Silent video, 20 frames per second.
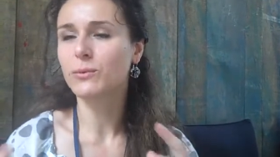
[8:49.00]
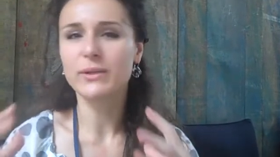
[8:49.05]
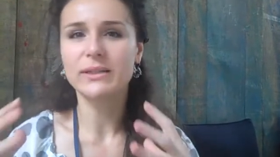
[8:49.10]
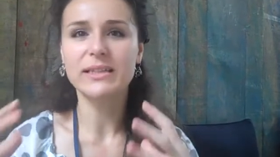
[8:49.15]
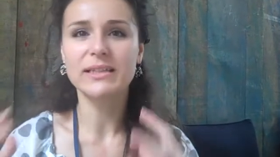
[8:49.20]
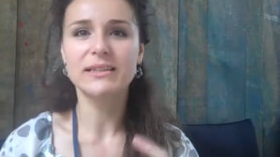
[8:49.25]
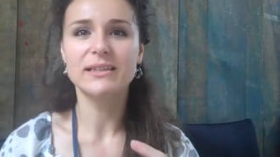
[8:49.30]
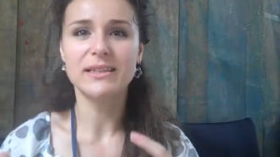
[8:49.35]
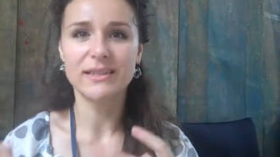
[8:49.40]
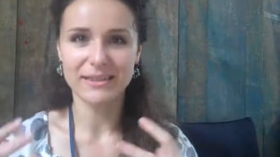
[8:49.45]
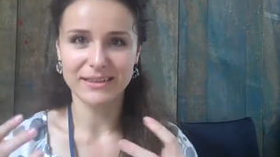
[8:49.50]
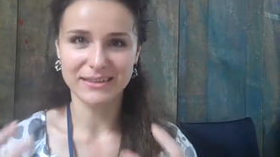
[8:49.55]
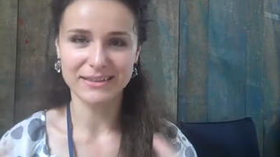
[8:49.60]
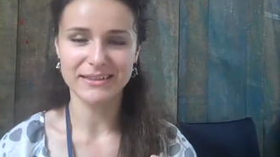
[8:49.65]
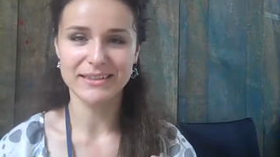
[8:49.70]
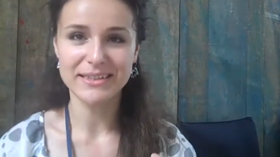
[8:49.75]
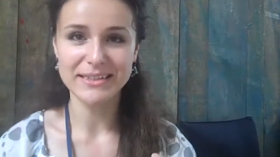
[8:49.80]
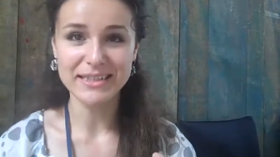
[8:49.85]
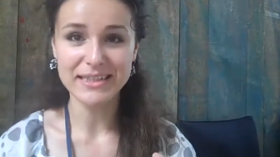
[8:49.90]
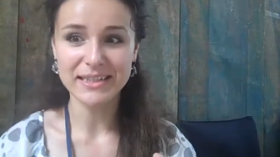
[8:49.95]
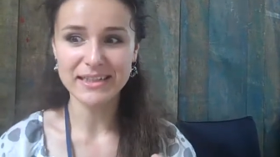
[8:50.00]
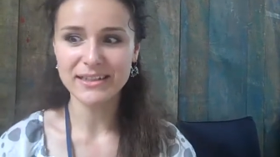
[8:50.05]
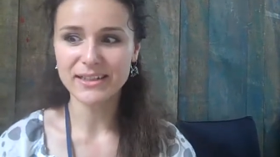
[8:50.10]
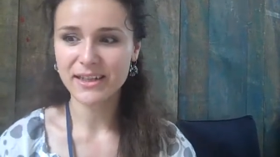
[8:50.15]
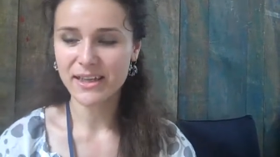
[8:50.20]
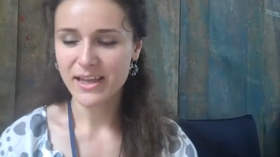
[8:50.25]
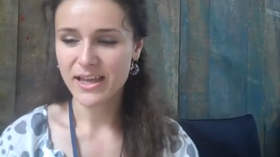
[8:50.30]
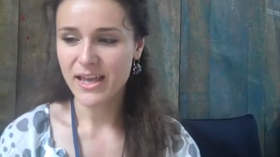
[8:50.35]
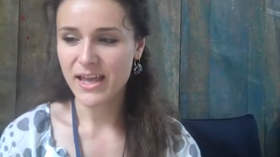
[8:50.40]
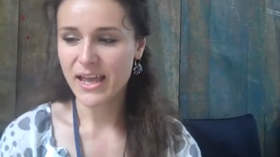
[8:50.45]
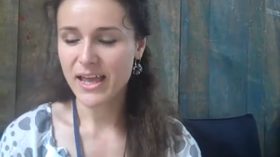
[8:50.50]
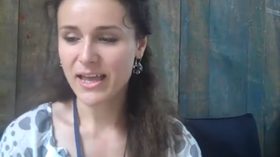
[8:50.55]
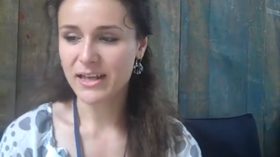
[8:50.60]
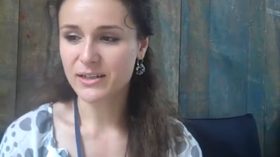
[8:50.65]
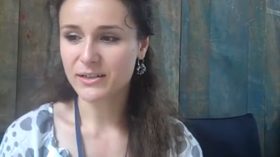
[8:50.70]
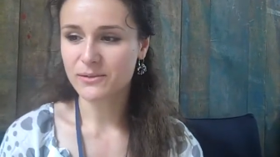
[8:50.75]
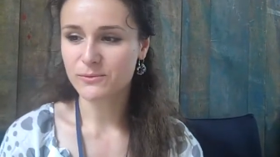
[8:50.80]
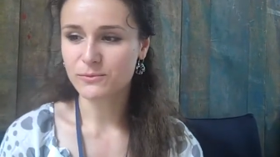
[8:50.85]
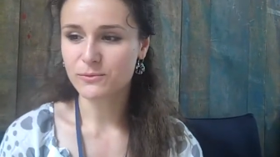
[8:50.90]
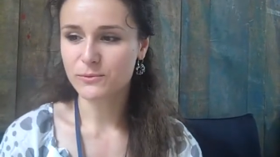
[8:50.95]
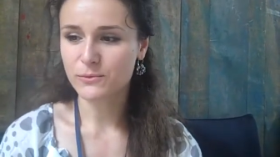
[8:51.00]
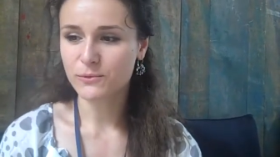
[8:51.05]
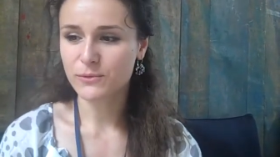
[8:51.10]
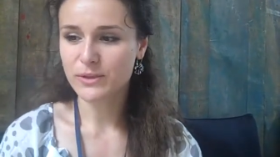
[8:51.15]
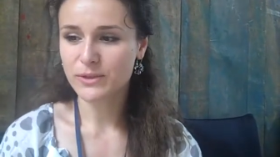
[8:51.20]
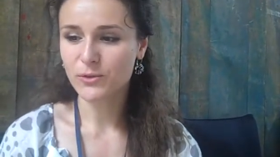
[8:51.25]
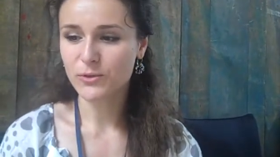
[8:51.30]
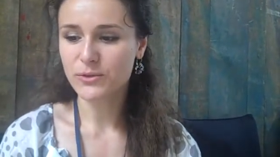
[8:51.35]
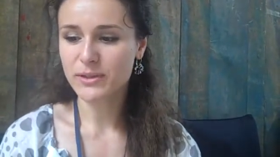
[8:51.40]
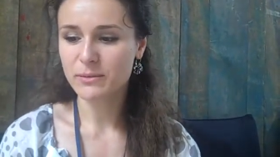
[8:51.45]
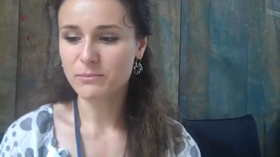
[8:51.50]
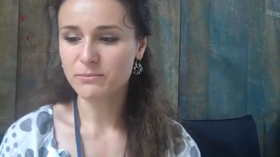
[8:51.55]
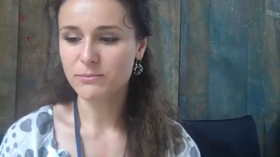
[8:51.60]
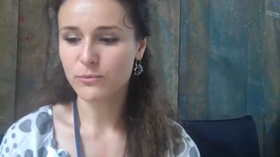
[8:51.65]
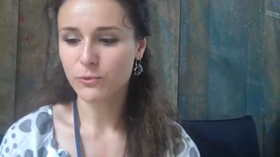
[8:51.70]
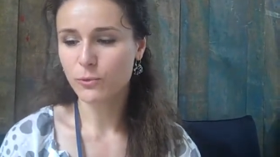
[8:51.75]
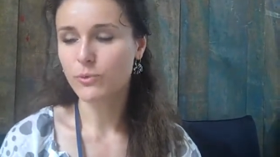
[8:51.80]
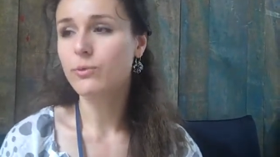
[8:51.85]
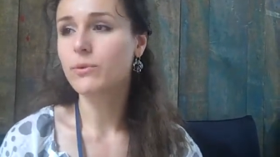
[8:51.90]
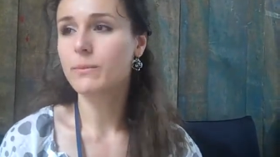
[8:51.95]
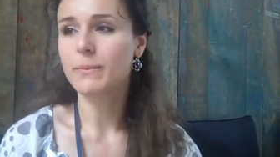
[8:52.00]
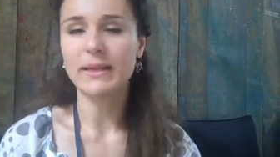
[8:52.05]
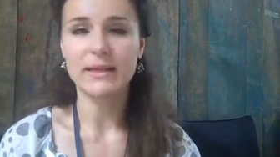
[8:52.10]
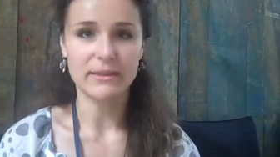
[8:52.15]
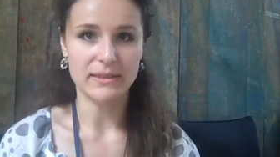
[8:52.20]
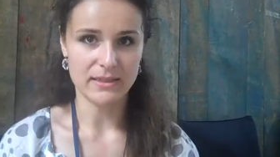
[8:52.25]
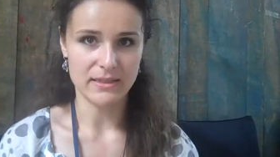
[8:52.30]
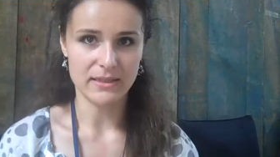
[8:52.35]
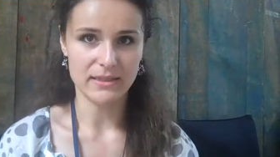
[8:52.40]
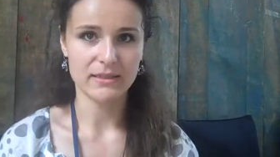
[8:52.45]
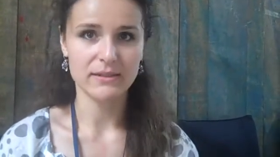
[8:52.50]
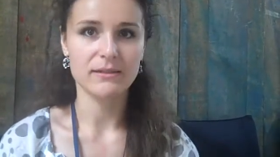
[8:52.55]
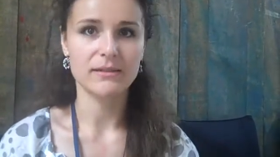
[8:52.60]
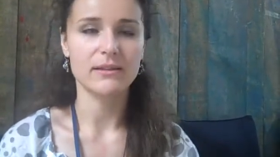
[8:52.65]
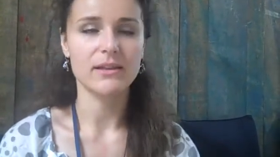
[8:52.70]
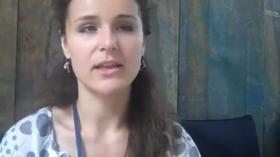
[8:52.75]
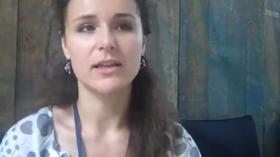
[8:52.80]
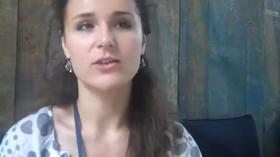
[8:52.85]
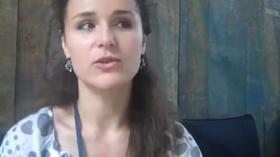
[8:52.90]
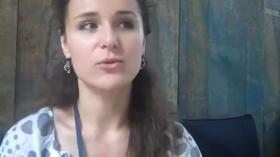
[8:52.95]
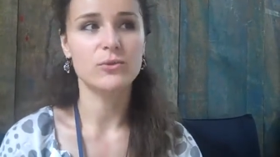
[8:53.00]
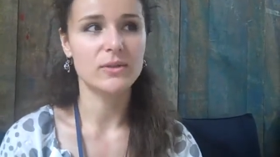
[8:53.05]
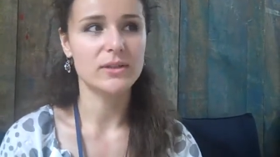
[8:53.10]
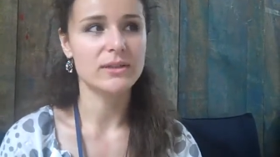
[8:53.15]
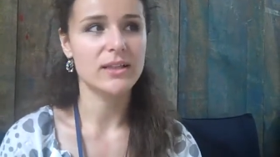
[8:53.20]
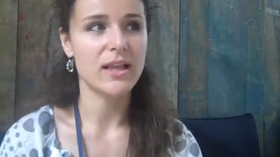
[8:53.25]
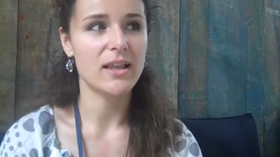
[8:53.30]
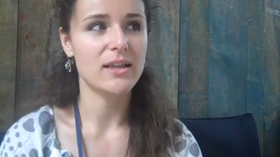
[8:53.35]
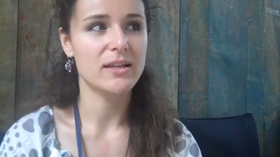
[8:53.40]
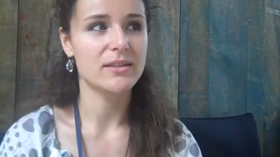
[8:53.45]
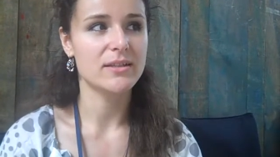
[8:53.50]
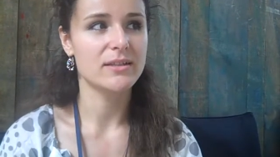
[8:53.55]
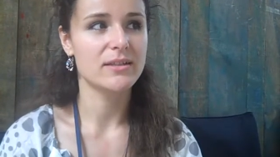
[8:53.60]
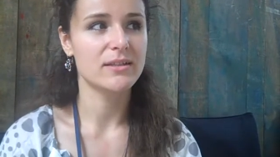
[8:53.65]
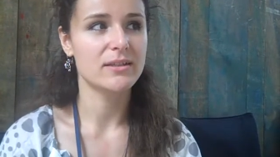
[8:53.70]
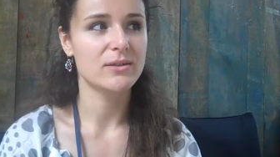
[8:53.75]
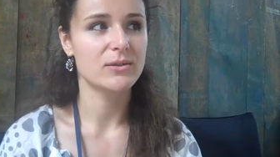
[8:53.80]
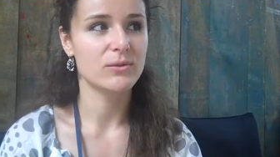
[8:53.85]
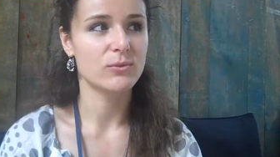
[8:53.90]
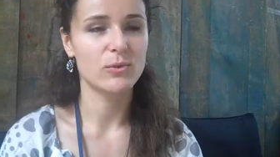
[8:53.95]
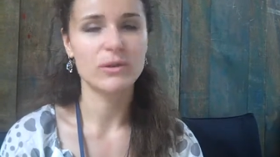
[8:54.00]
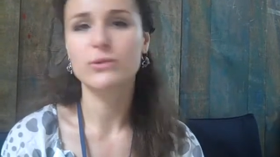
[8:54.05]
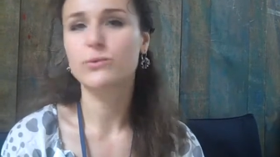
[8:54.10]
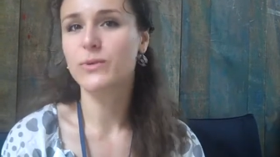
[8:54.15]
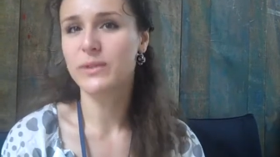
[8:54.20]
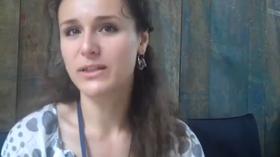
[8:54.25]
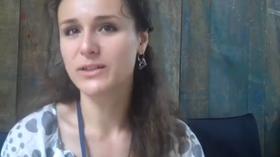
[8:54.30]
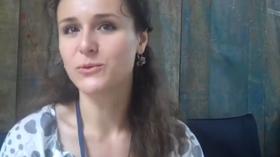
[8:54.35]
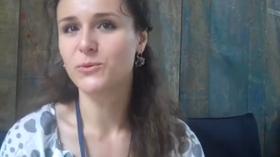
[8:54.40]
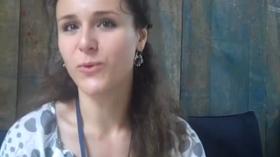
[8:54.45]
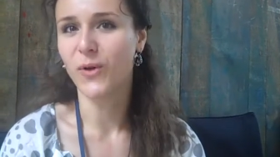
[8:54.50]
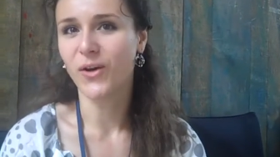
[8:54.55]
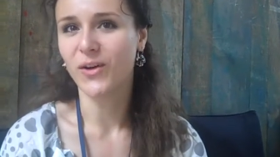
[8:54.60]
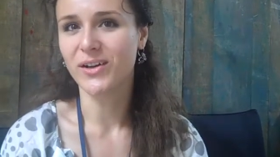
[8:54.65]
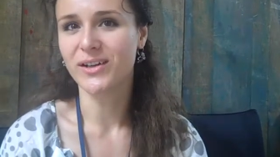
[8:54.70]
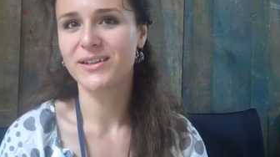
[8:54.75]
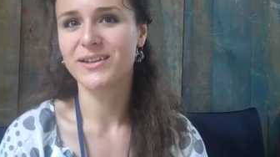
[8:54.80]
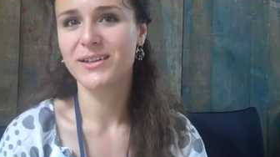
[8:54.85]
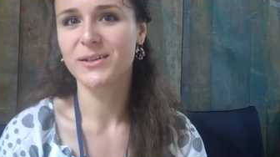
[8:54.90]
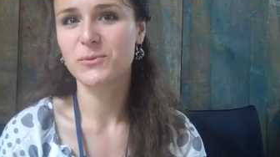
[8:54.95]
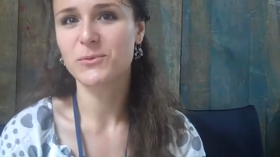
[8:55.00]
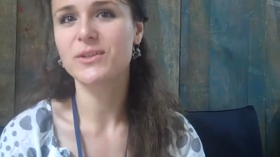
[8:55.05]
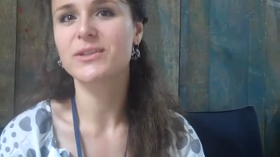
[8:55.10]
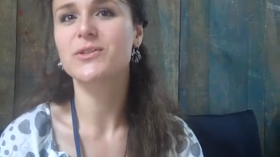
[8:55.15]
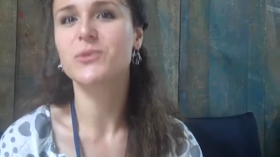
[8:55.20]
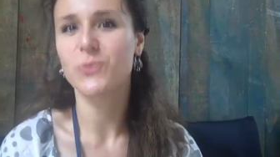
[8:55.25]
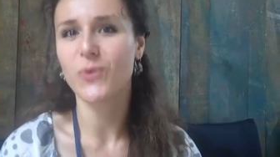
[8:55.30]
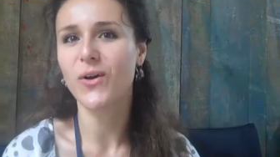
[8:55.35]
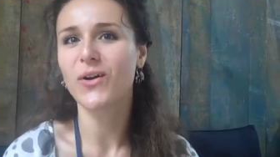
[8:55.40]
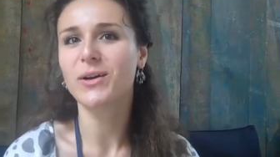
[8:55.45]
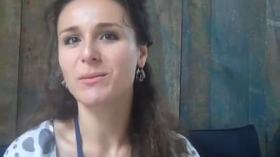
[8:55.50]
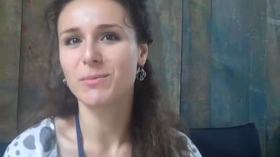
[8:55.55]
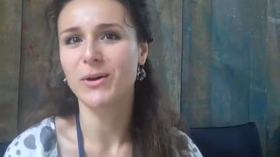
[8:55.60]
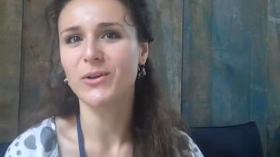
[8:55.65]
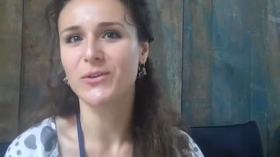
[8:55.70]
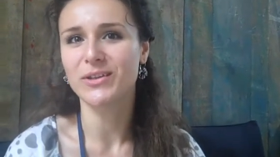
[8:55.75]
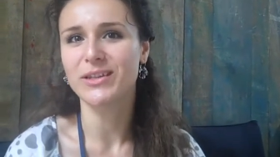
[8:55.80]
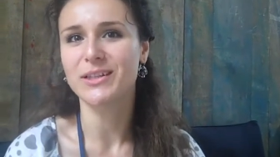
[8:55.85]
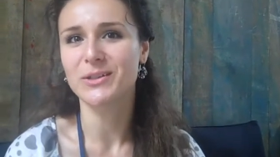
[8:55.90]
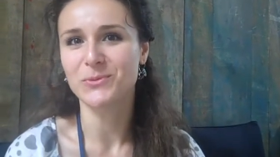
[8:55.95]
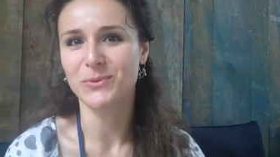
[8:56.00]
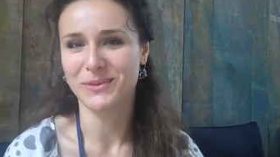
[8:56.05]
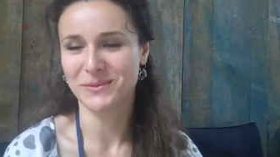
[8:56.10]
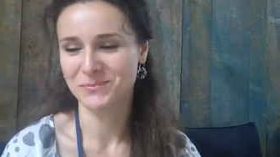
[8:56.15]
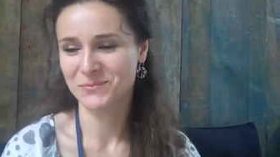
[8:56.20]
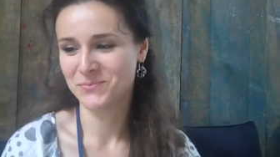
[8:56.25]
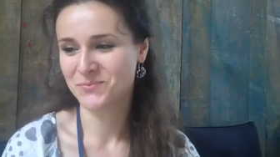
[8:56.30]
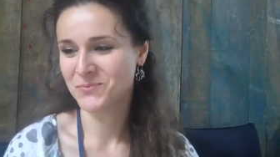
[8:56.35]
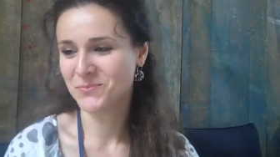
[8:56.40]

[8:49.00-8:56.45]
we did the, the scene, and we told them, we will make a scene, and you will tell us what we did wrong. What's wrong about this one?